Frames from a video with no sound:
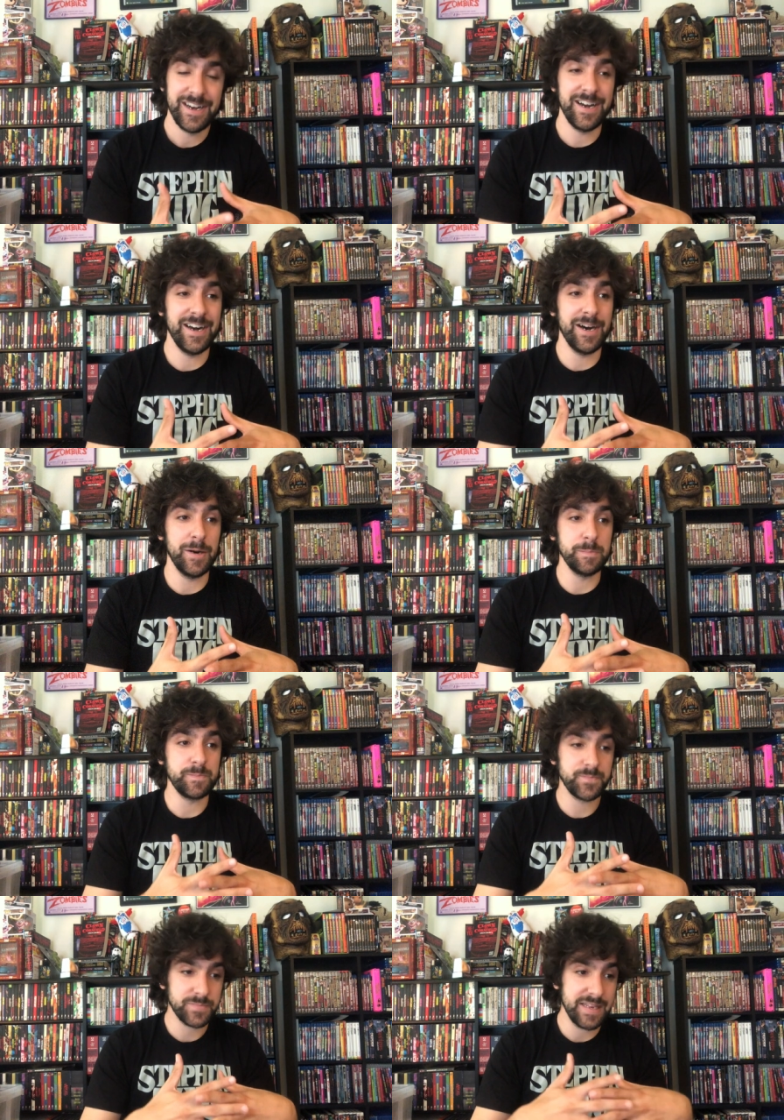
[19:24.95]
Um,
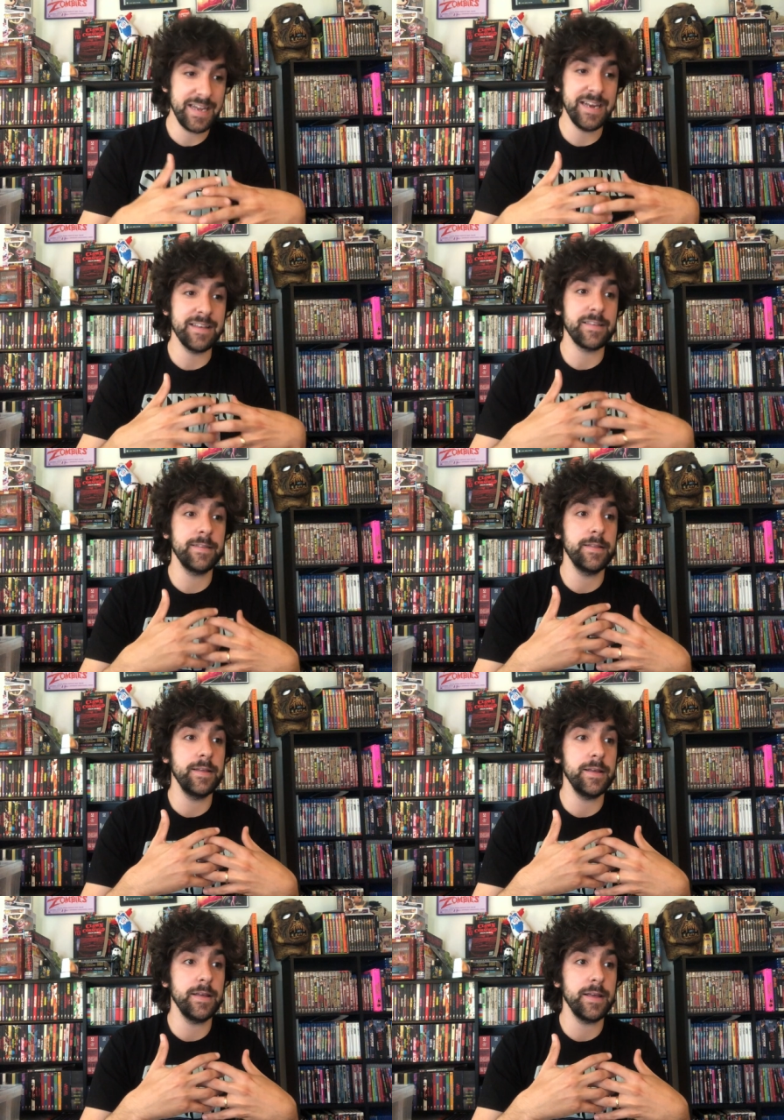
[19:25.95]
it is,
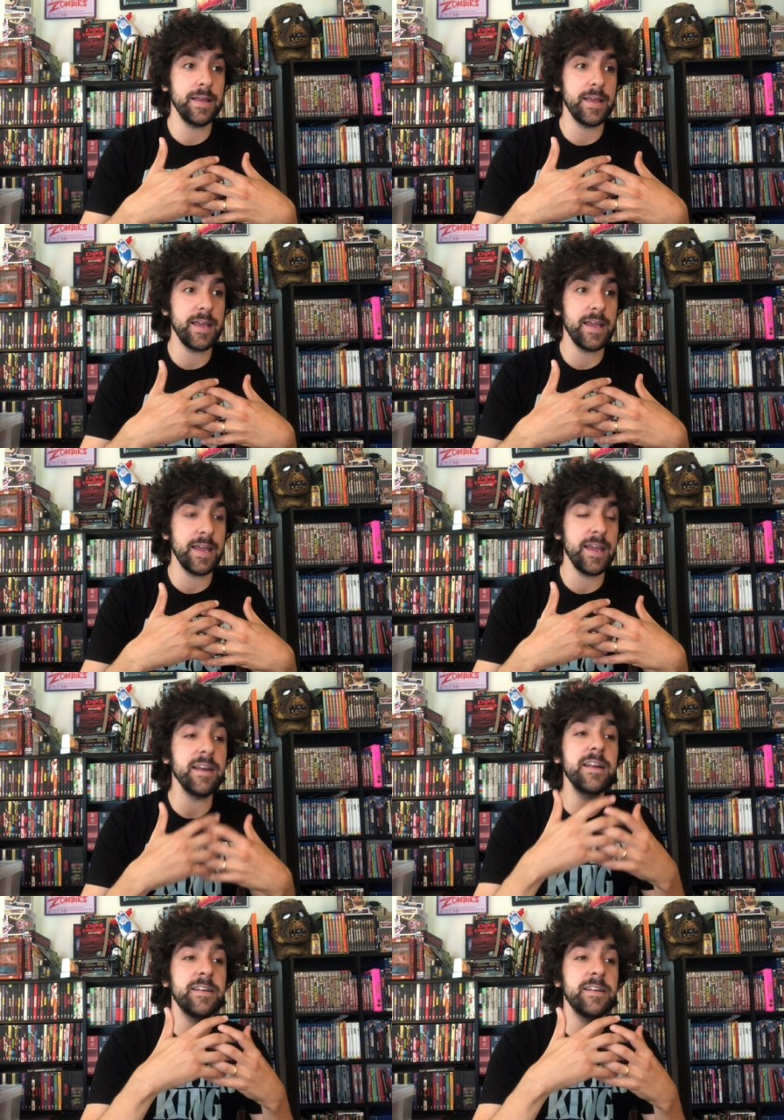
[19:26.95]
it